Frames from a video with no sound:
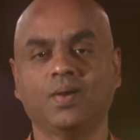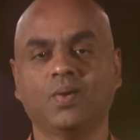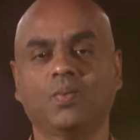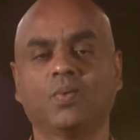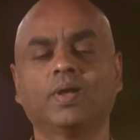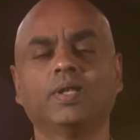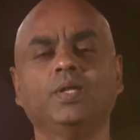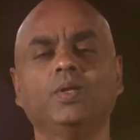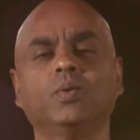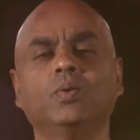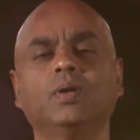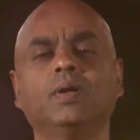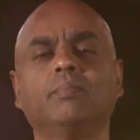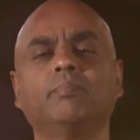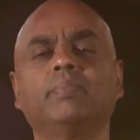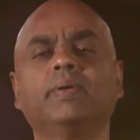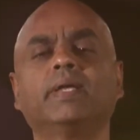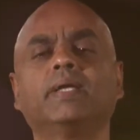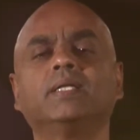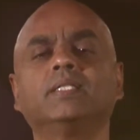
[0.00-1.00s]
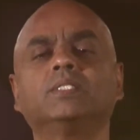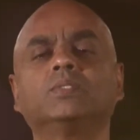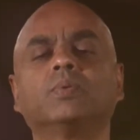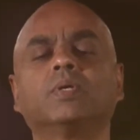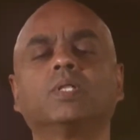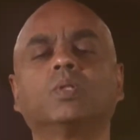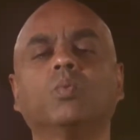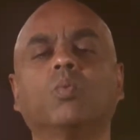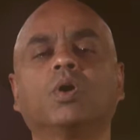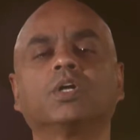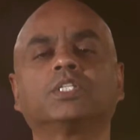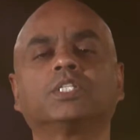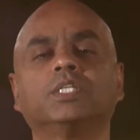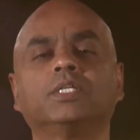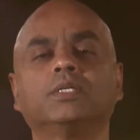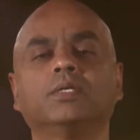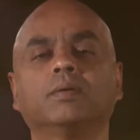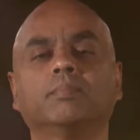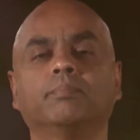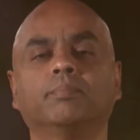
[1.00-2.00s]
While yoga begins with
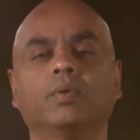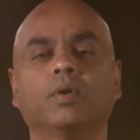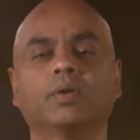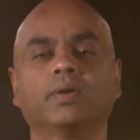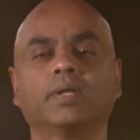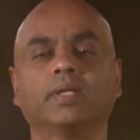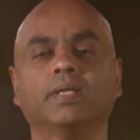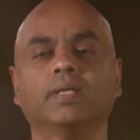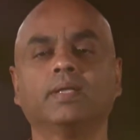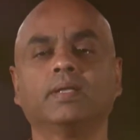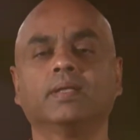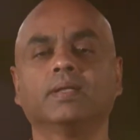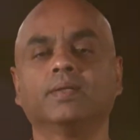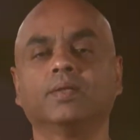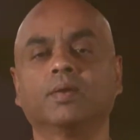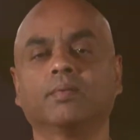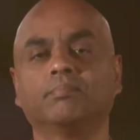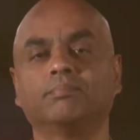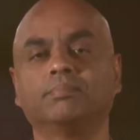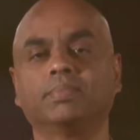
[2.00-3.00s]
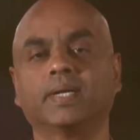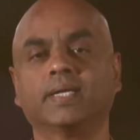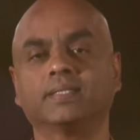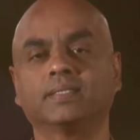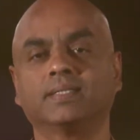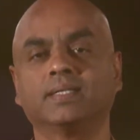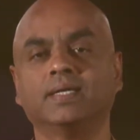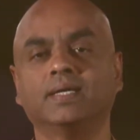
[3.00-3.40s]
watching your body, your breath,